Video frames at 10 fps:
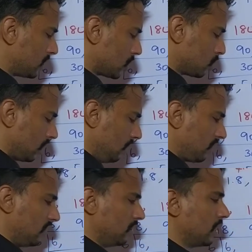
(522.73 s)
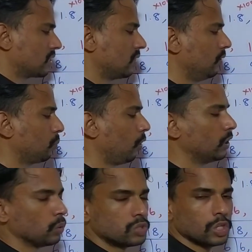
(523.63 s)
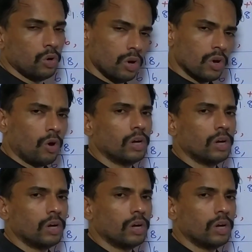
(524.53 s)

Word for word: places to the left i will get 7.20